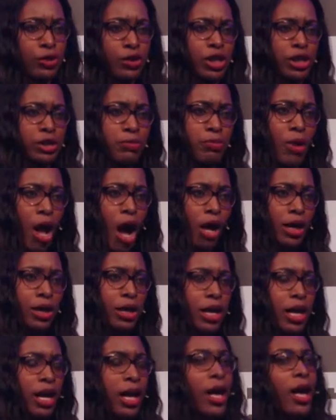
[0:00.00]
to this
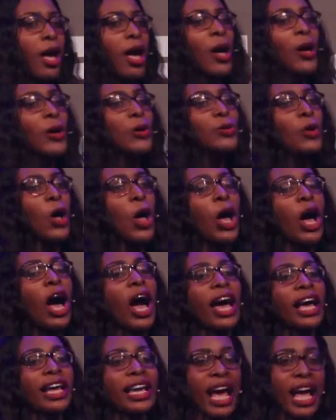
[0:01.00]
block. Well,
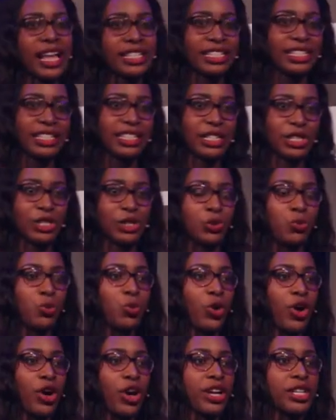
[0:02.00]
a catalyst
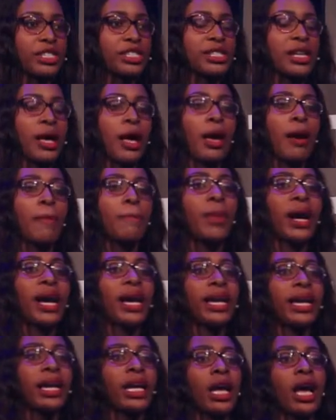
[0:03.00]
works
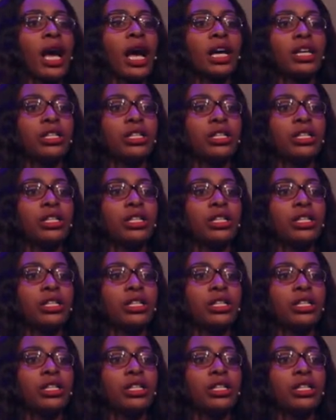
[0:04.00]
by